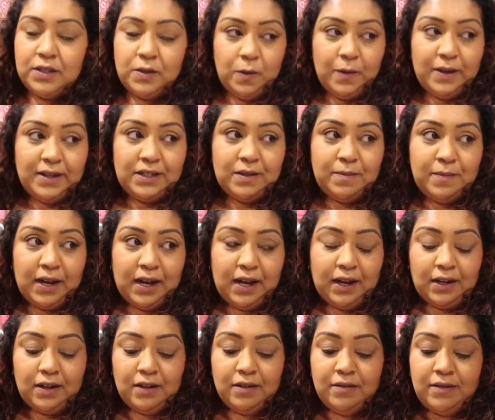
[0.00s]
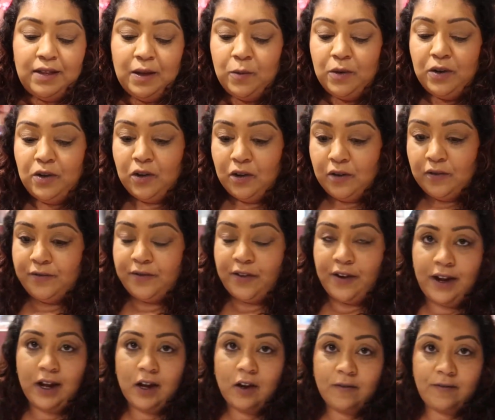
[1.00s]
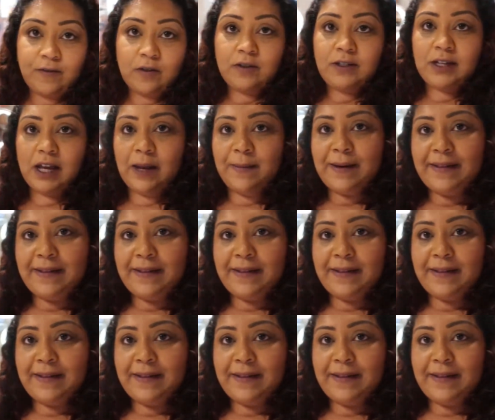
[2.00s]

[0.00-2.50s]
So we went to Mac, they were not very helpful, tell you